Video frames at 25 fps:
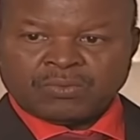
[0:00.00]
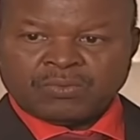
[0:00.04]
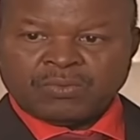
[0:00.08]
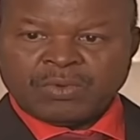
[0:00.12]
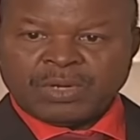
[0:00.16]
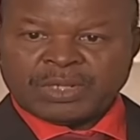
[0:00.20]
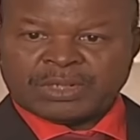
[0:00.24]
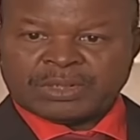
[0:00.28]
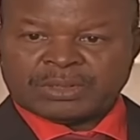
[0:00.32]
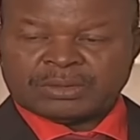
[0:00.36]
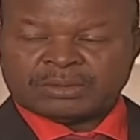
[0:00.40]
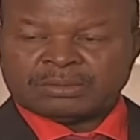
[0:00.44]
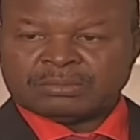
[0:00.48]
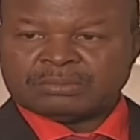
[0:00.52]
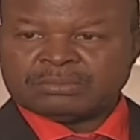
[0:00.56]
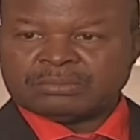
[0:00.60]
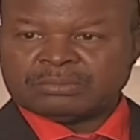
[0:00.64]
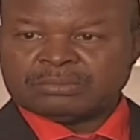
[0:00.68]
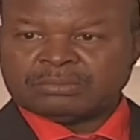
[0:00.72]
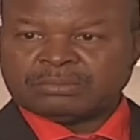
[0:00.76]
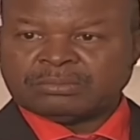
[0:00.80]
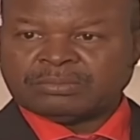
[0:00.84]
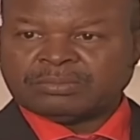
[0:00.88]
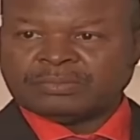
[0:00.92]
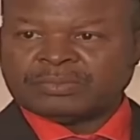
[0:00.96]

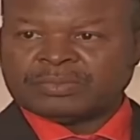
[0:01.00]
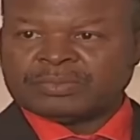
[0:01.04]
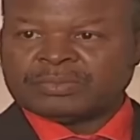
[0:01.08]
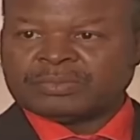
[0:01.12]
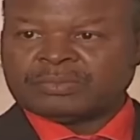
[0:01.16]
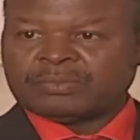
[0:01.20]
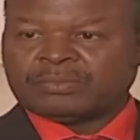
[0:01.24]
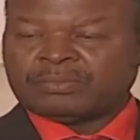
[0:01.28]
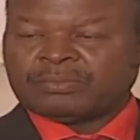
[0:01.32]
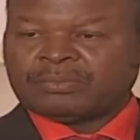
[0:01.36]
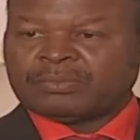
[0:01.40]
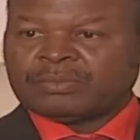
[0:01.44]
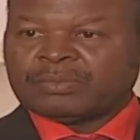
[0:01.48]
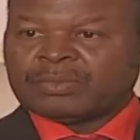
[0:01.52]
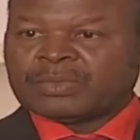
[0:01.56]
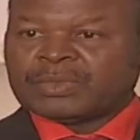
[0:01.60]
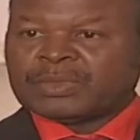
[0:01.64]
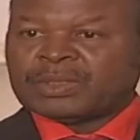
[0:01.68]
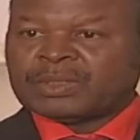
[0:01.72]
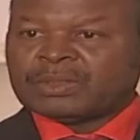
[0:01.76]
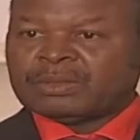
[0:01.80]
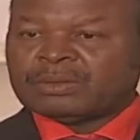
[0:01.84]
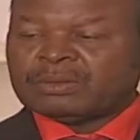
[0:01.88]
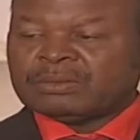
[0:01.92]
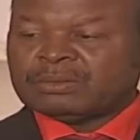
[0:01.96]

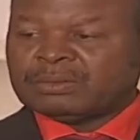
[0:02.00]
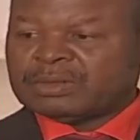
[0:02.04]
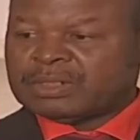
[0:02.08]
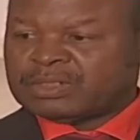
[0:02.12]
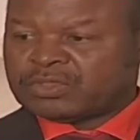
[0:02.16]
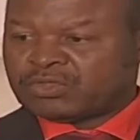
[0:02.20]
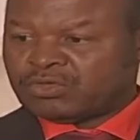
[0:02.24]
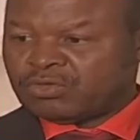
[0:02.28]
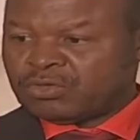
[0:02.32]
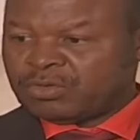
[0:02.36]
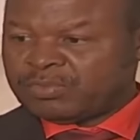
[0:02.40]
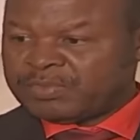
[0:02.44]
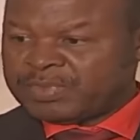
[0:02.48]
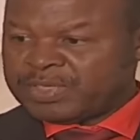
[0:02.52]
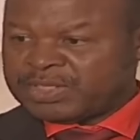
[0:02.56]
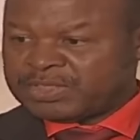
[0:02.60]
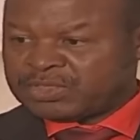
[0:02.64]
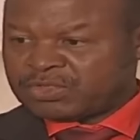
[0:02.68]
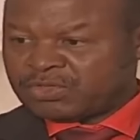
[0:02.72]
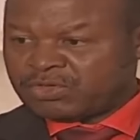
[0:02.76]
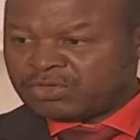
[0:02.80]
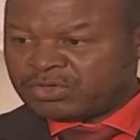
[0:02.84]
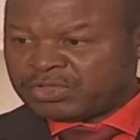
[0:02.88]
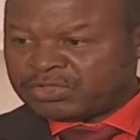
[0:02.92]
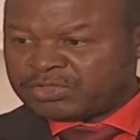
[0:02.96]
What? They told me
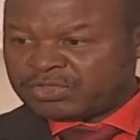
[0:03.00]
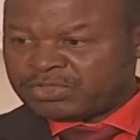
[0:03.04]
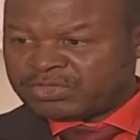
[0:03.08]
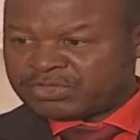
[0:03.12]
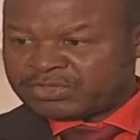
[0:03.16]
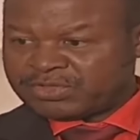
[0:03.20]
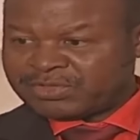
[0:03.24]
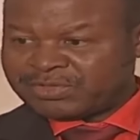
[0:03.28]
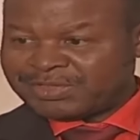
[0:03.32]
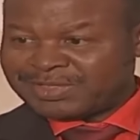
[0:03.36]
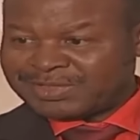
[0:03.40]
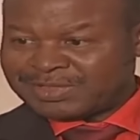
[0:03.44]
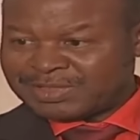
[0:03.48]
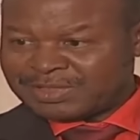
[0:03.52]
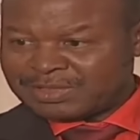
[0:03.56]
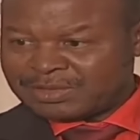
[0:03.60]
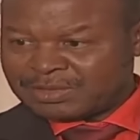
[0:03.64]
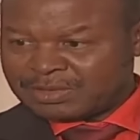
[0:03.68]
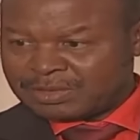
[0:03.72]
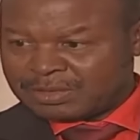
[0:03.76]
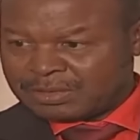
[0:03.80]
his condition is critical.